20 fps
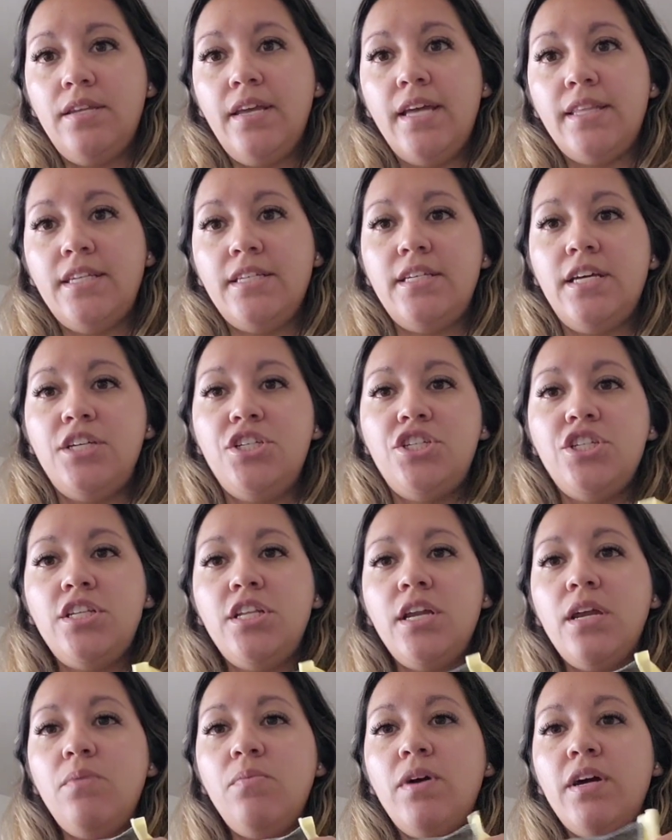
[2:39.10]
get the
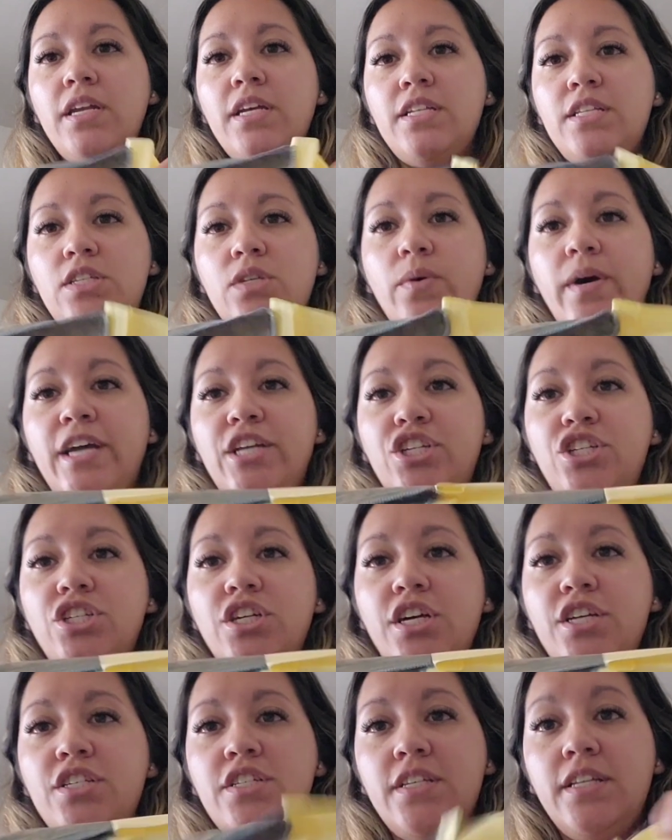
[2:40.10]
tension that I wanted. So I
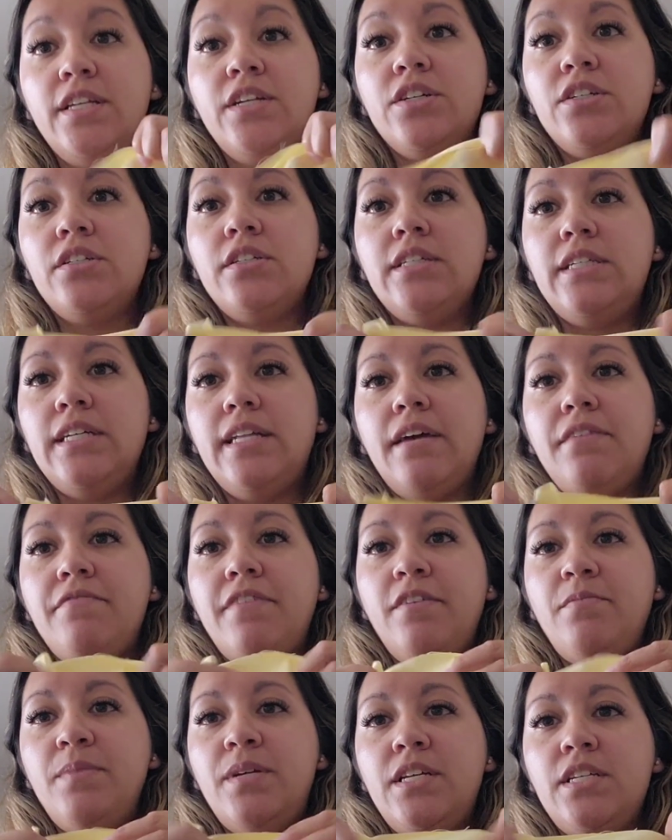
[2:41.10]
just literally,
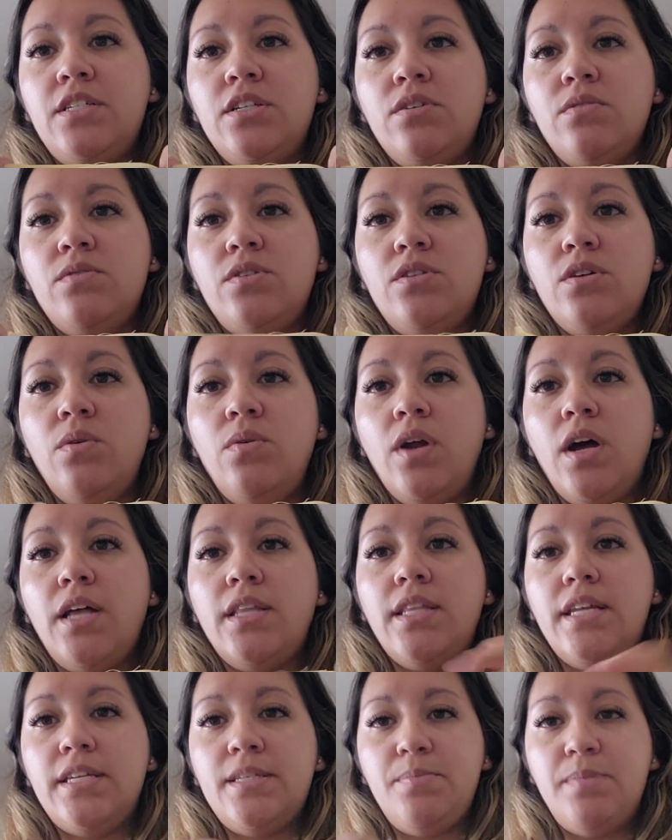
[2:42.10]
like 5 minutes ago, sewed
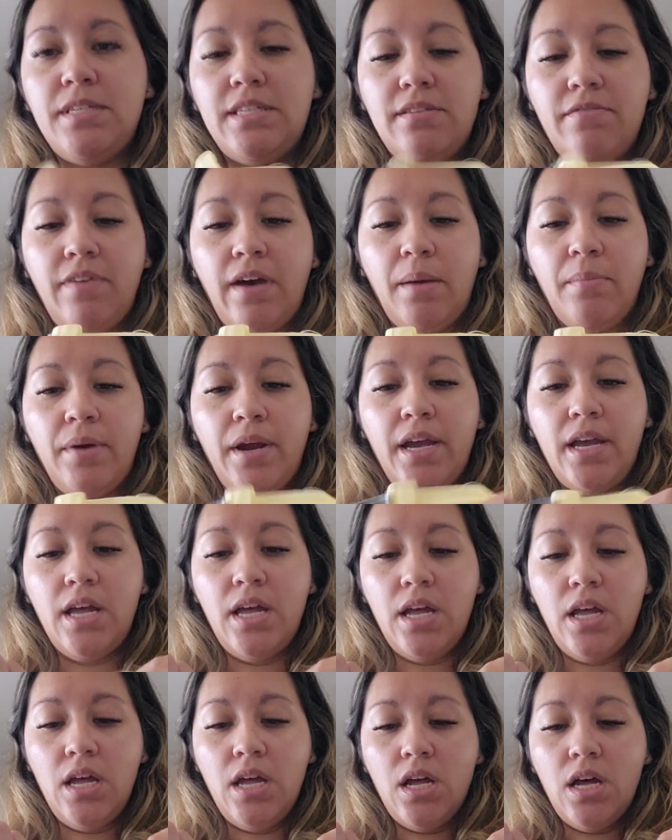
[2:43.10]
on this piece of
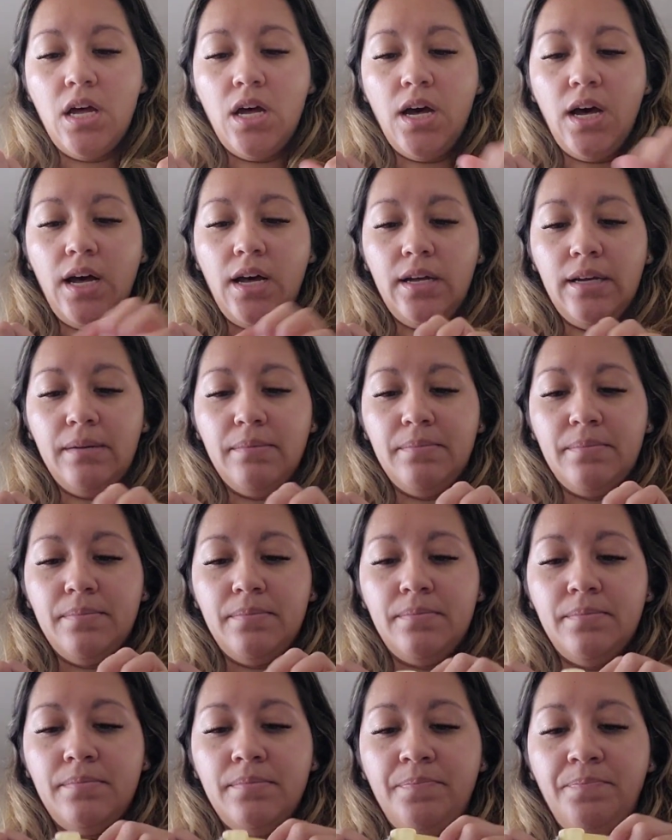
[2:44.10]
fabric
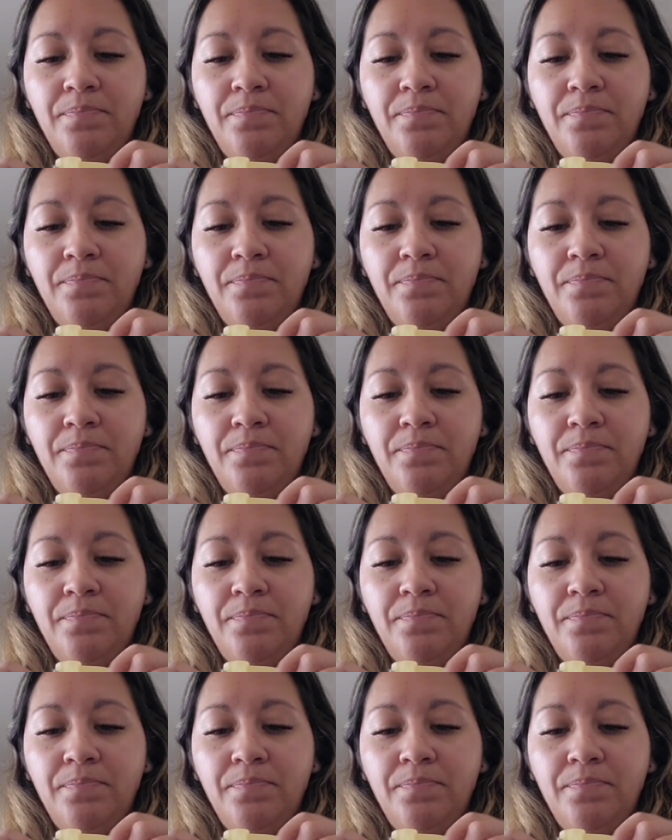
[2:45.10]
so